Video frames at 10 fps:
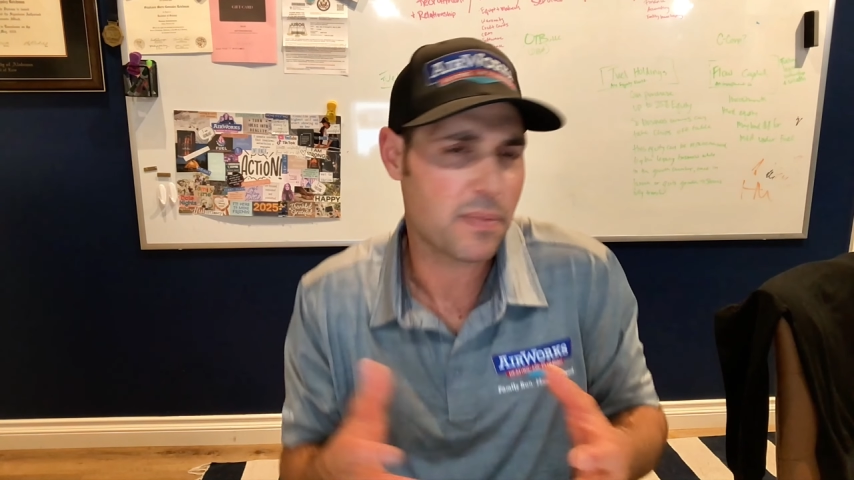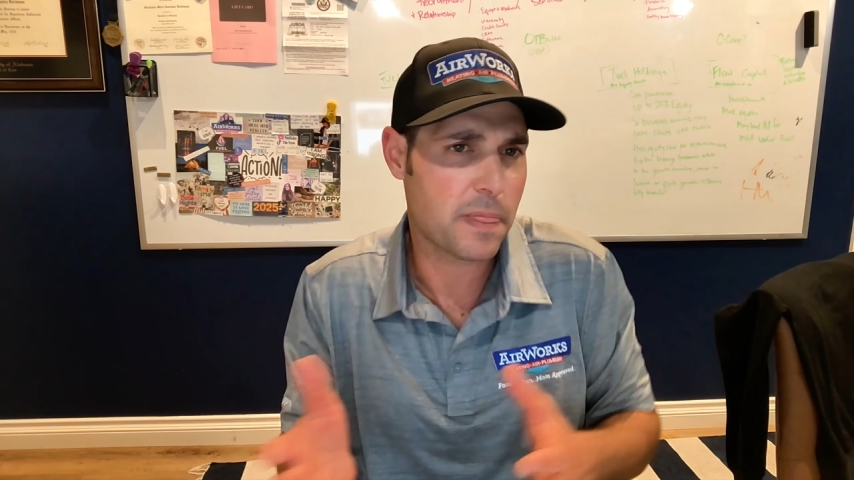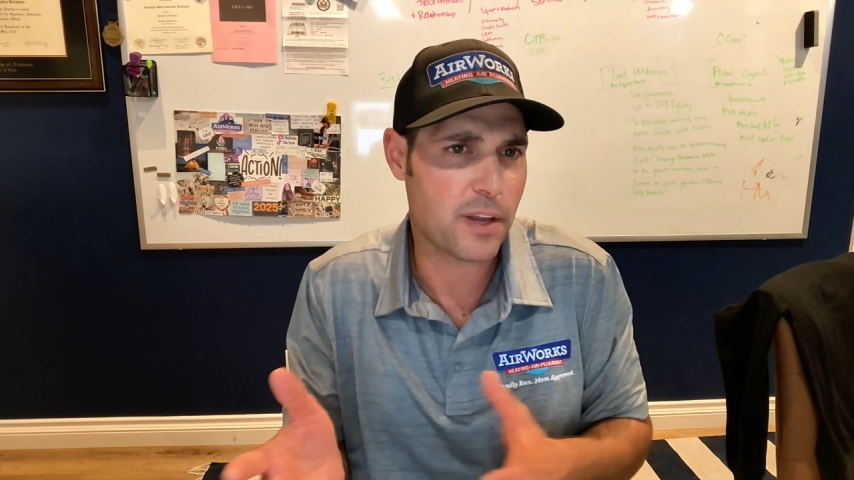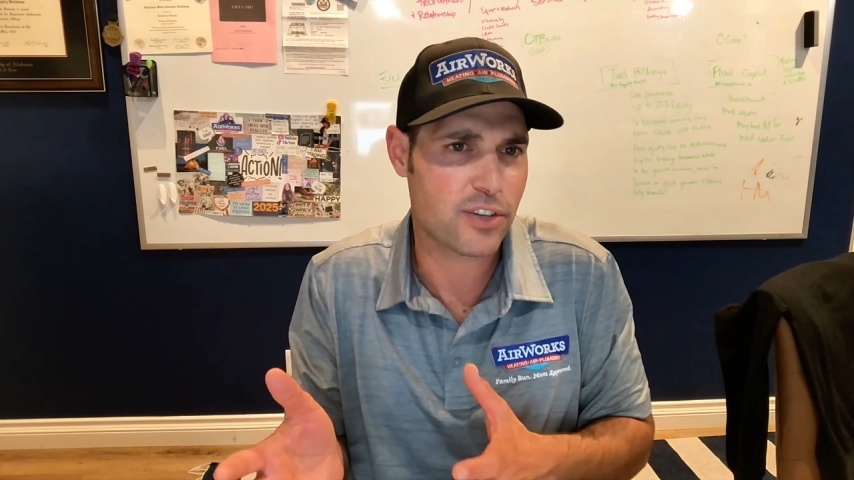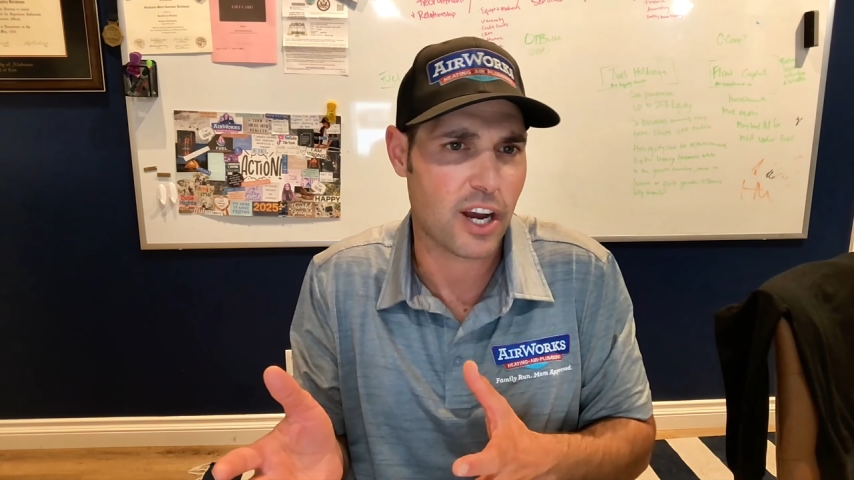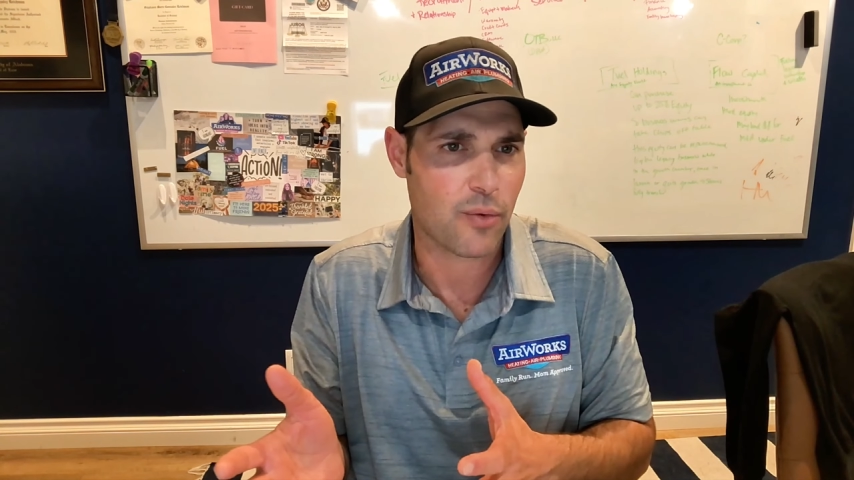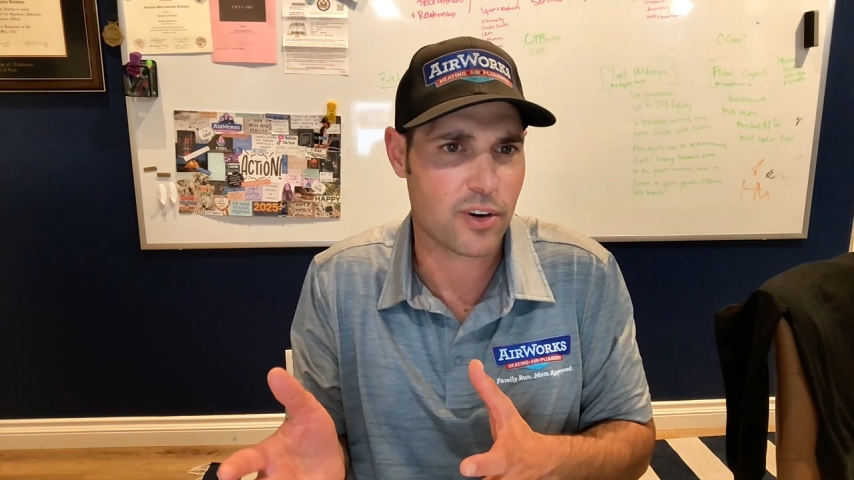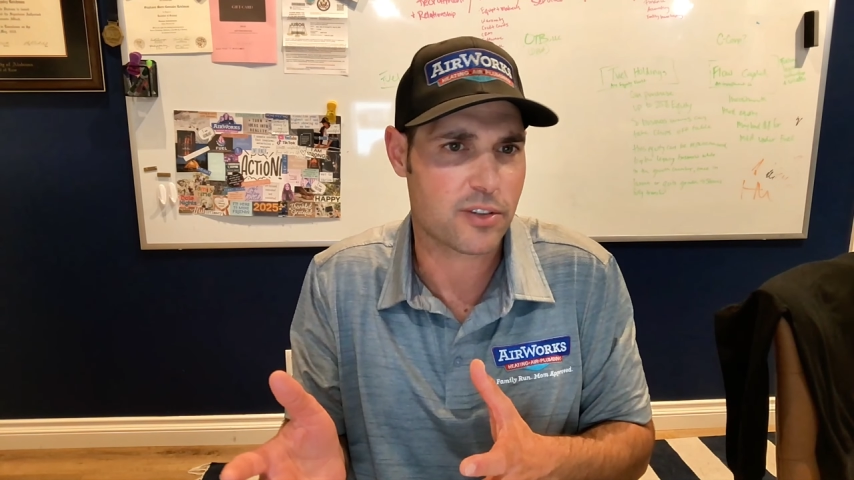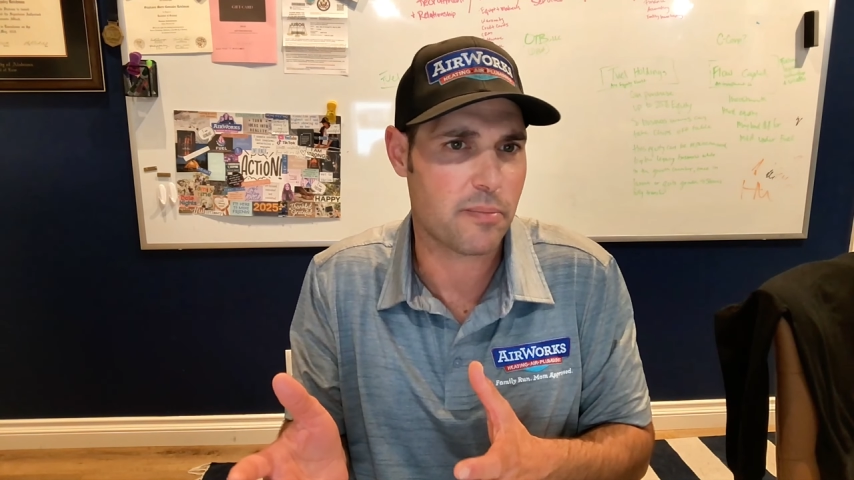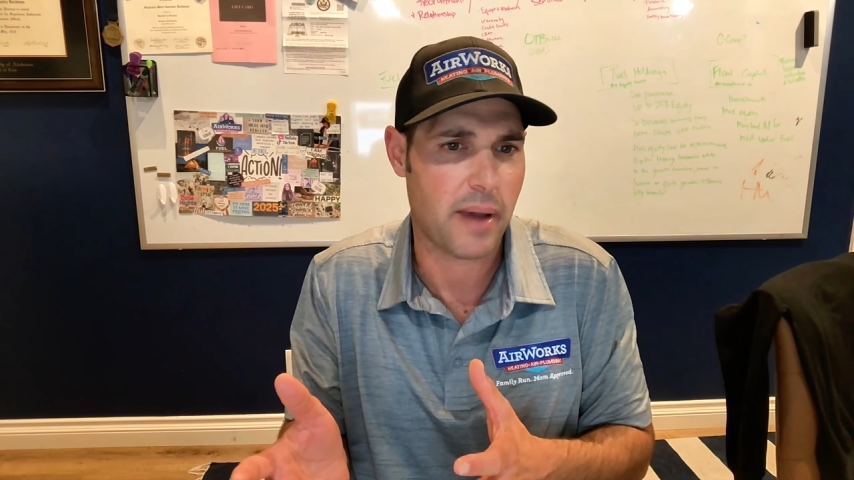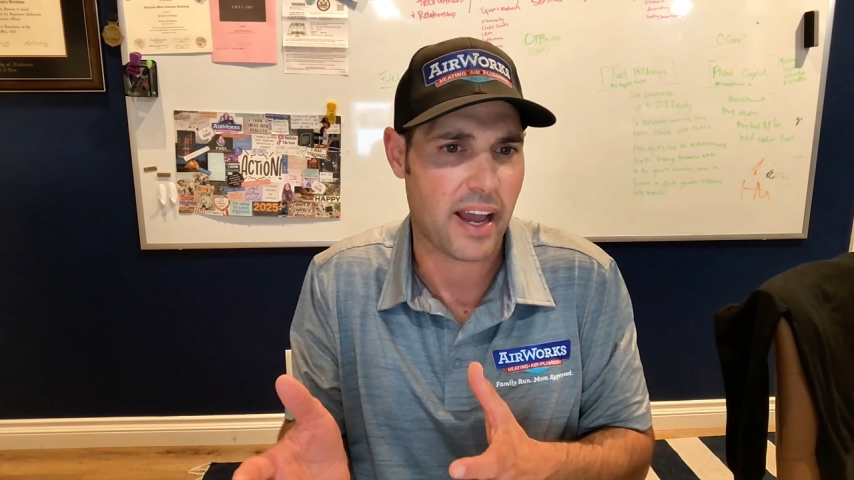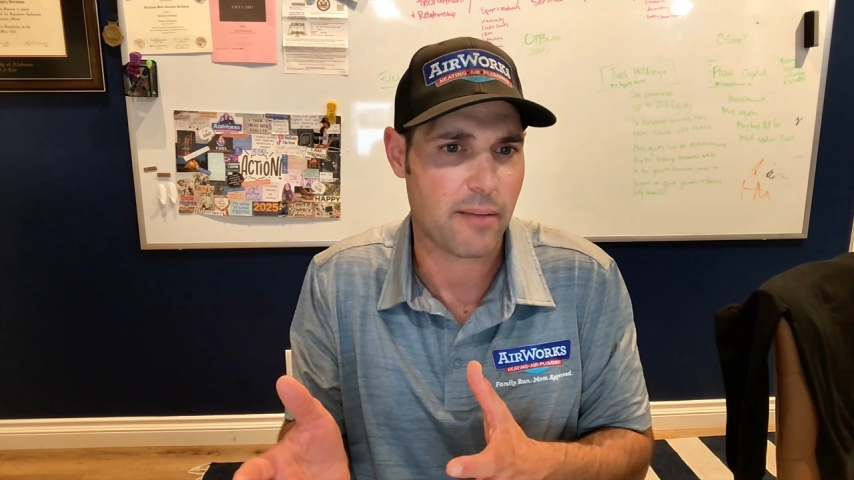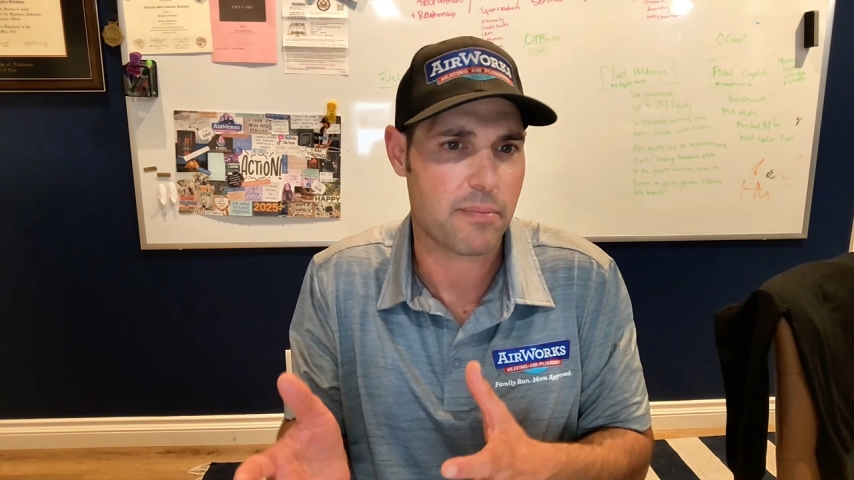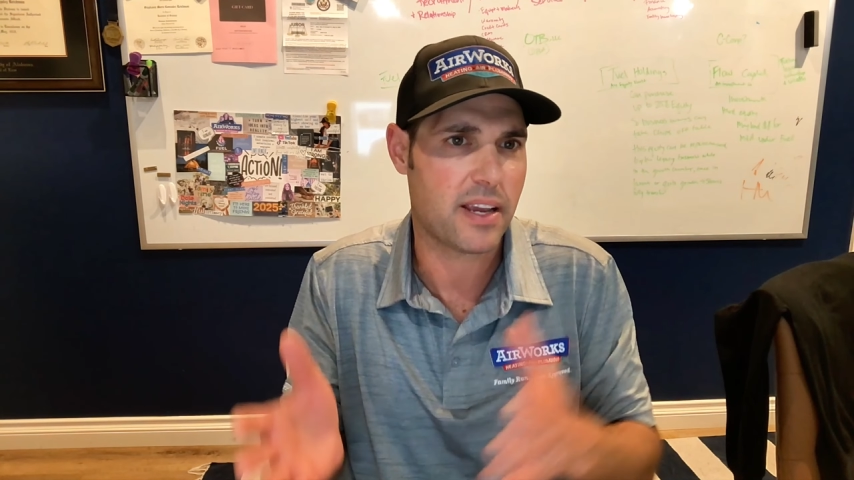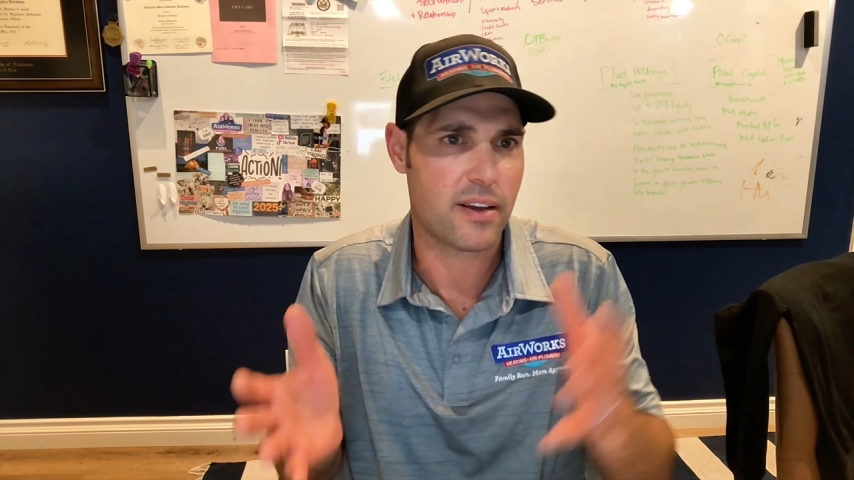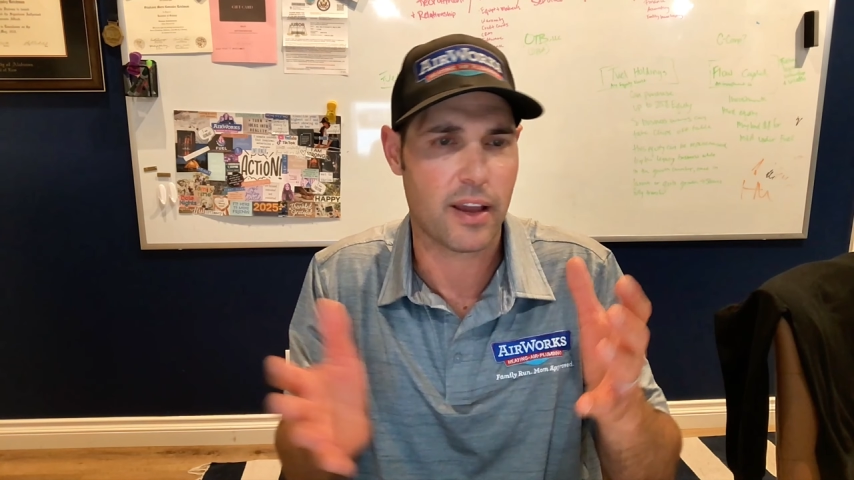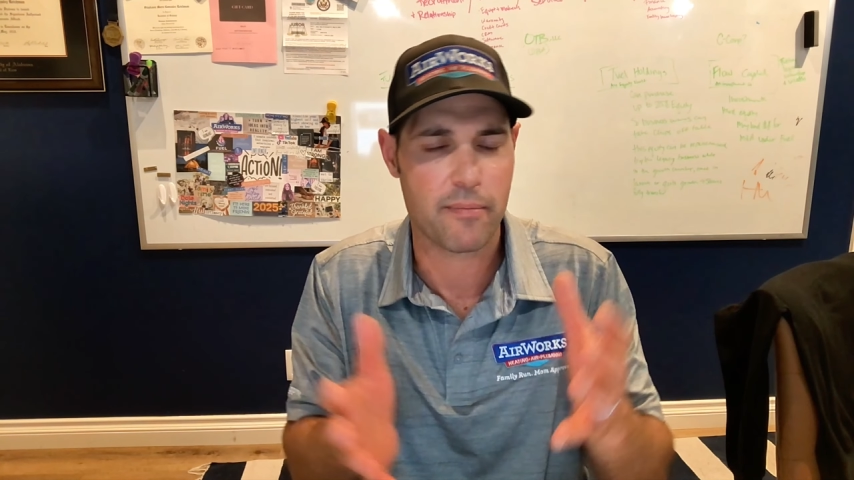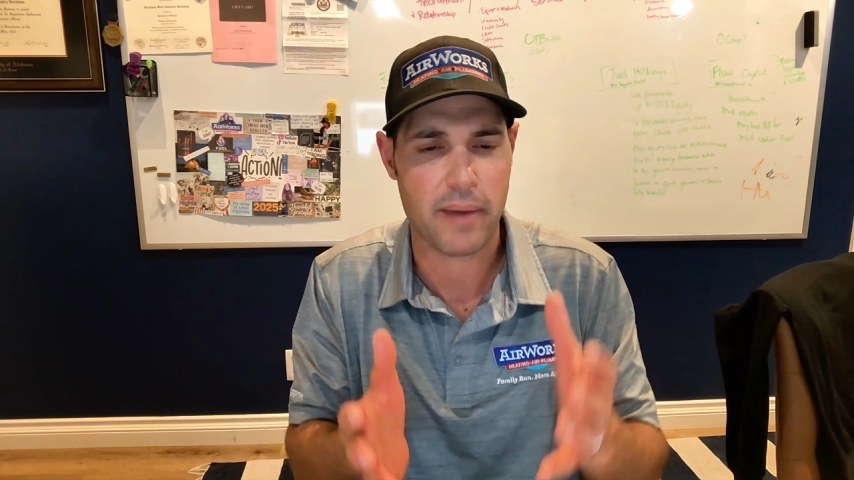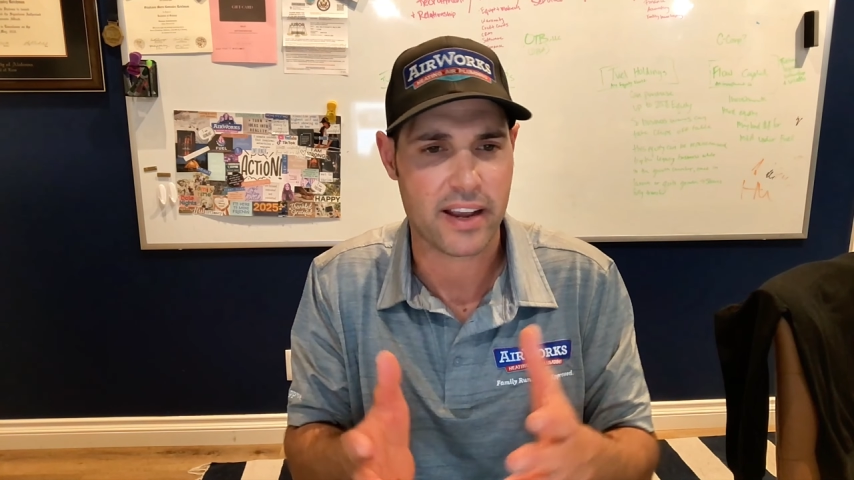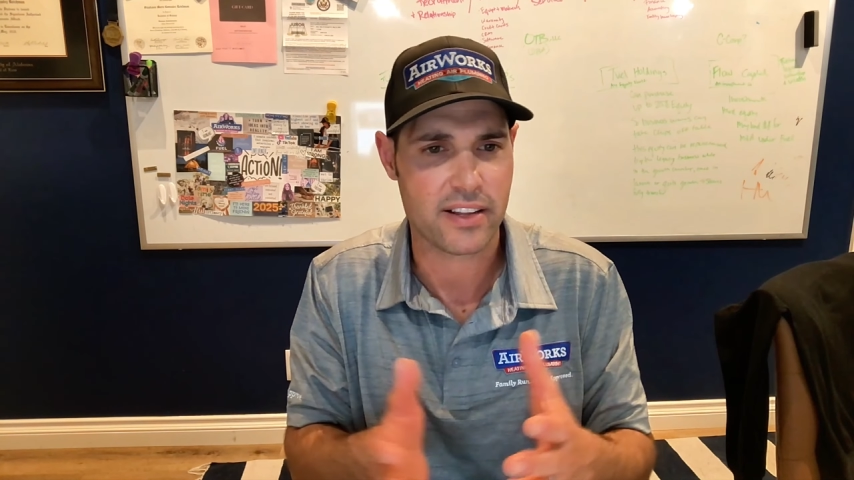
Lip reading: Your ductwork's in bad